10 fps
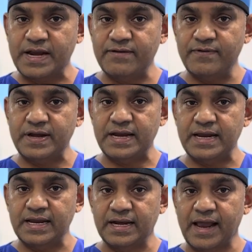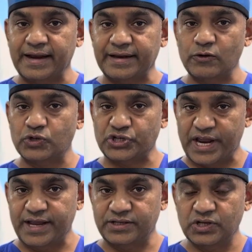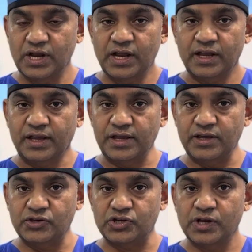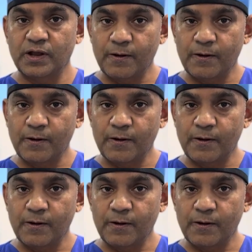DVT in acute stage is